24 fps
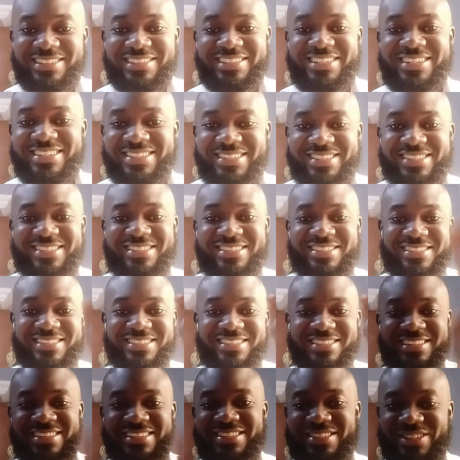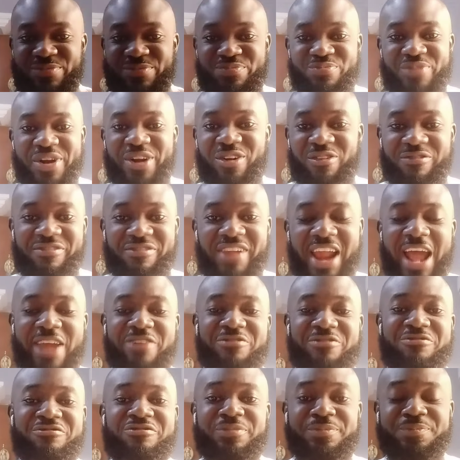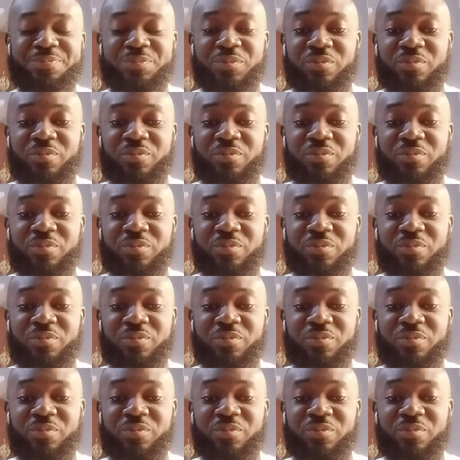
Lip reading: This is bread of life.